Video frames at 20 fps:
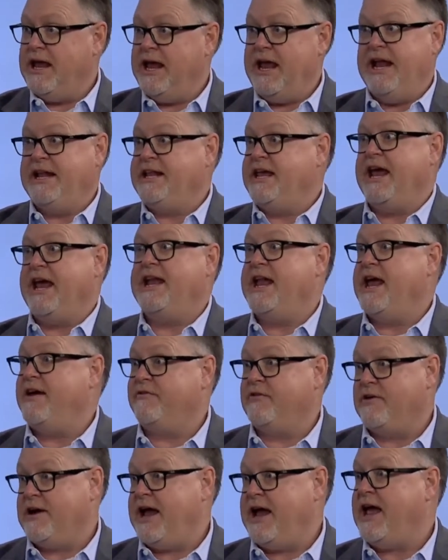It can
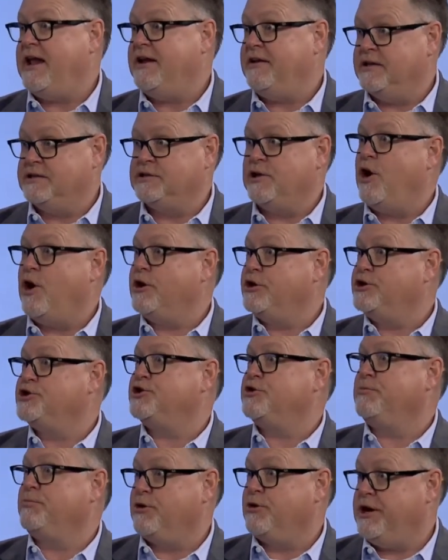never end. As long as
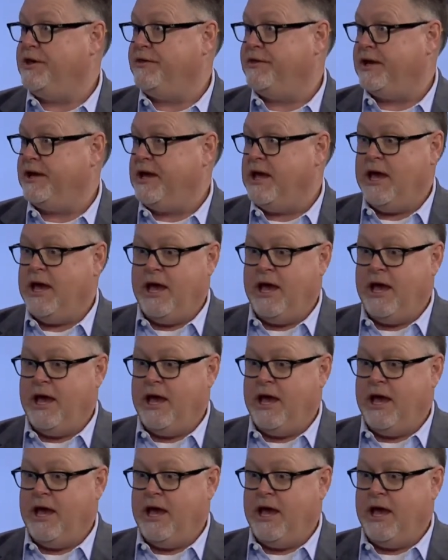you're breathing,